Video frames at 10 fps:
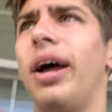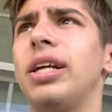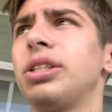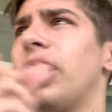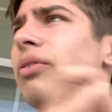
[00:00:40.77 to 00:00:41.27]
I
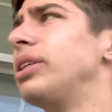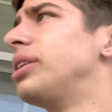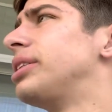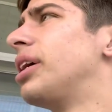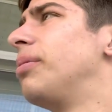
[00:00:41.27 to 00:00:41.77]
just got
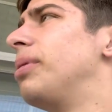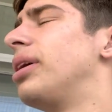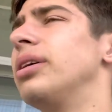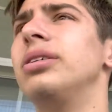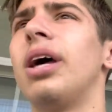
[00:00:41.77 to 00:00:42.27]
recently excited
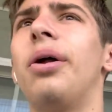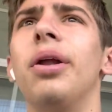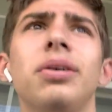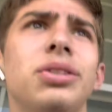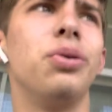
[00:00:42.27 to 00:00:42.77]
because, I don't
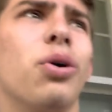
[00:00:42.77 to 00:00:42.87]
know, it's a new